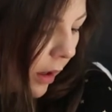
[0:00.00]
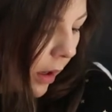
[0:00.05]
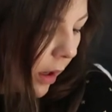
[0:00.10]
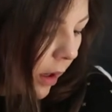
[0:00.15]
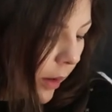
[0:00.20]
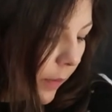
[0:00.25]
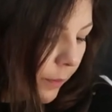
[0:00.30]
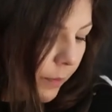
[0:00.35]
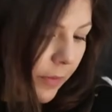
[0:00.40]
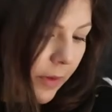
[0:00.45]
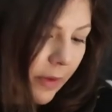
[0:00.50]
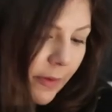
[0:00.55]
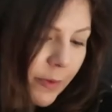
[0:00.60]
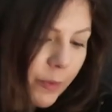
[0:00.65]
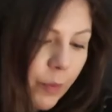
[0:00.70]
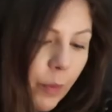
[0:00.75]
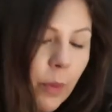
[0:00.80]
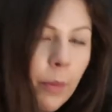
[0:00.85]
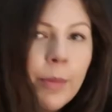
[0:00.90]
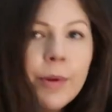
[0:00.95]
um,
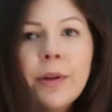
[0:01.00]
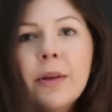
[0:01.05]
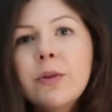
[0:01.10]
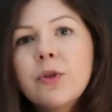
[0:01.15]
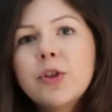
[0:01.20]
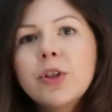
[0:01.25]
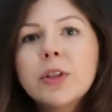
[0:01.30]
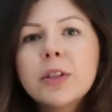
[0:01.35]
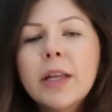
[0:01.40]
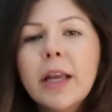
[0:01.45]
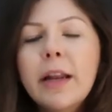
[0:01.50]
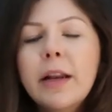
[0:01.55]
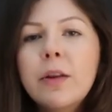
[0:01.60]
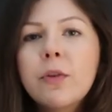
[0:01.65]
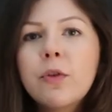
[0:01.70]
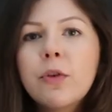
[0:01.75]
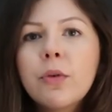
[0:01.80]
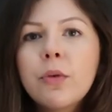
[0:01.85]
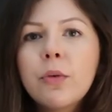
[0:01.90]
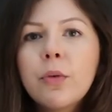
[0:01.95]
this woman and she's
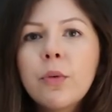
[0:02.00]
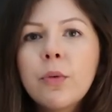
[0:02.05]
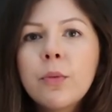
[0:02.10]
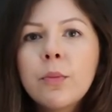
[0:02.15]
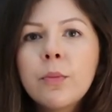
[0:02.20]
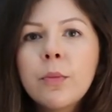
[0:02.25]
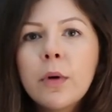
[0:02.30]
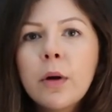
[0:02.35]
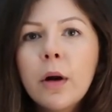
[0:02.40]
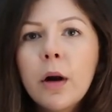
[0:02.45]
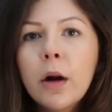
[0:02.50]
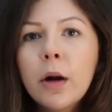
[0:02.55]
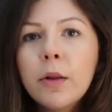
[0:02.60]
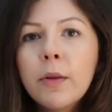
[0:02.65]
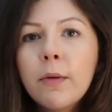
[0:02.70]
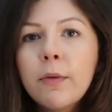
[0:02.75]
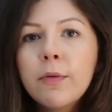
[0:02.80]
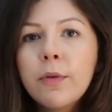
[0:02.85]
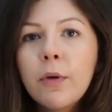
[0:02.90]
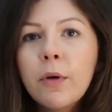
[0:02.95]
getting through
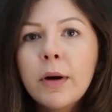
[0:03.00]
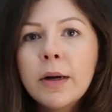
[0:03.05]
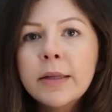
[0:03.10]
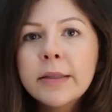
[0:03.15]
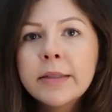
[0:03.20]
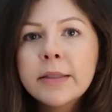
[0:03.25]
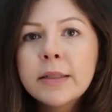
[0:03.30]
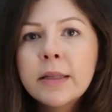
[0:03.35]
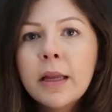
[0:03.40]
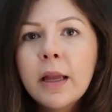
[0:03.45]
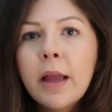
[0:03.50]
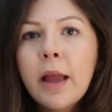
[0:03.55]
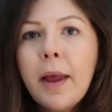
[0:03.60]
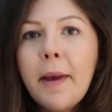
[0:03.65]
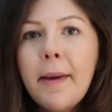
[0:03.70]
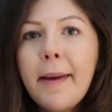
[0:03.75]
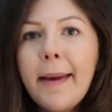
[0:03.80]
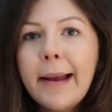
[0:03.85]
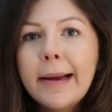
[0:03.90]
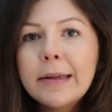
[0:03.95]
her divorce
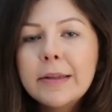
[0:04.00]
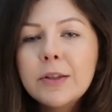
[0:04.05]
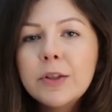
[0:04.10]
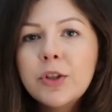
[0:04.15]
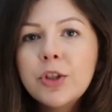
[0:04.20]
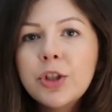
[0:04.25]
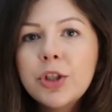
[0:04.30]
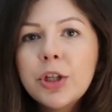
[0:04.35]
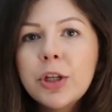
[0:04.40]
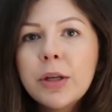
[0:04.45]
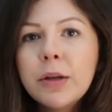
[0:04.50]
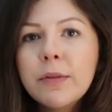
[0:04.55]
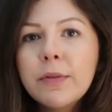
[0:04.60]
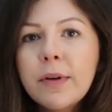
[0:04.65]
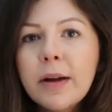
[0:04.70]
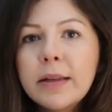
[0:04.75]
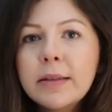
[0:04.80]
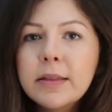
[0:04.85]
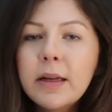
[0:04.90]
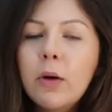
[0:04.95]
and she
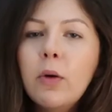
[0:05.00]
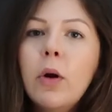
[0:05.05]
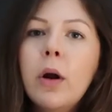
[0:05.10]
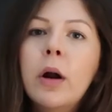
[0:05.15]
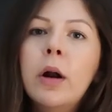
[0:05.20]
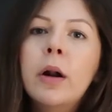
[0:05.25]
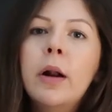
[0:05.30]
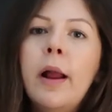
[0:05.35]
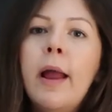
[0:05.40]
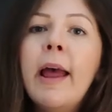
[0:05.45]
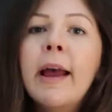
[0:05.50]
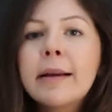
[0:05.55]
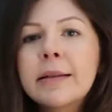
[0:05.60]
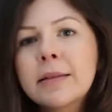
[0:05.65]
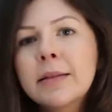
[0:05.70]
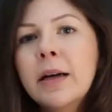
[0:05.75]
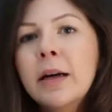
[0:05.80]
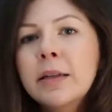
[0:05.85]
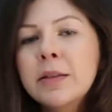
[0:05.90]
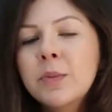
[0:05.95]
finds out her
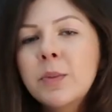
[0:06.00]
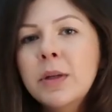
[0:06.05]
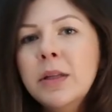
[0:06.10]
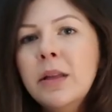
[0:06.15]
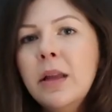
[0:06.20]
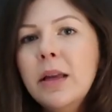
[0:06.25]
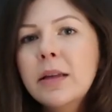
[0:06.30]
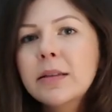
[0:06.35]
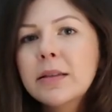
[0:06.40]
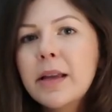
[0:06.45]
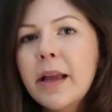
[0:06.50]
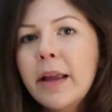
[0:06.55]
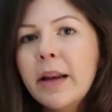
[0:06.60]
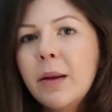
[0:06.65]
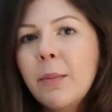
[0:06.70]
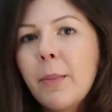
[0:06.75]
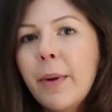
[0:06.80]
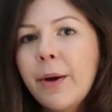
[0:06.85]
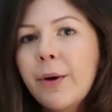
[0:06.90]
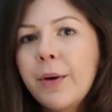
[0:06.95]
ex-husband is
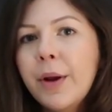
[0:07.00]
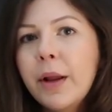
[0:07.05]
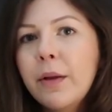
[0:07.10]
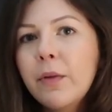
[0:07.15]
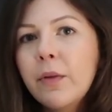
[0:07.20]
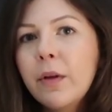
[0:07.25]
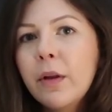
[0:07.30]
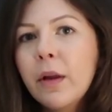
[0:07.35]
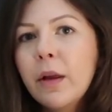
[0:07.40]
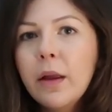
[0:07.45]
getting married